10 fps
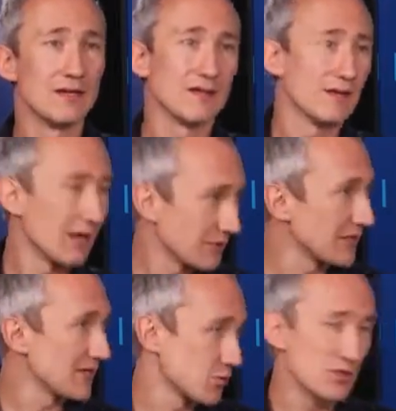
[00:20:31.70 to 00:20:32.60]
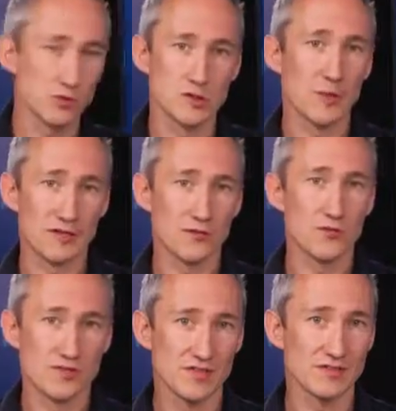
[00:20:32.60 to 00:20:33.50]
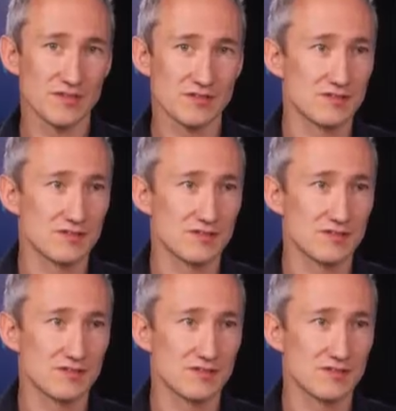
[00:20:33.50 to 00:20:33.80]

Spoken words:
I mean, yes, we talked about differencing disks.